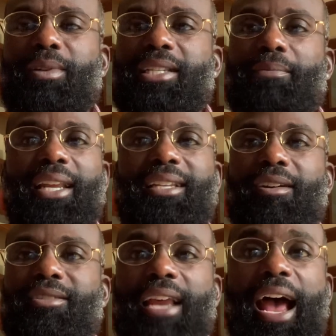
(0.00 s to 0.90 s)
which means
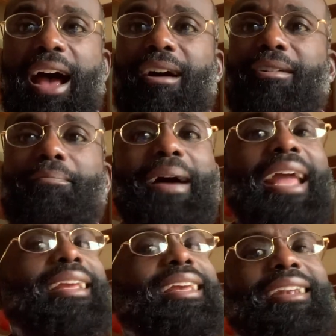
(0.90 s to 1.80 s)
your child
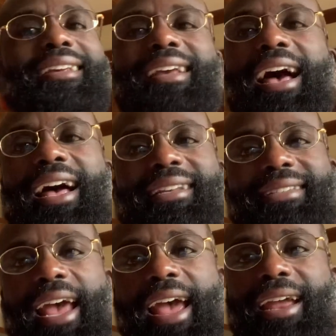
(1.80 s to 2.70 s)
might get a
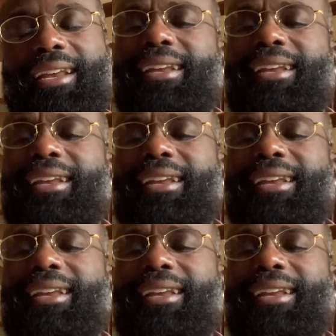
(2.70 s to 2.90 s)
contact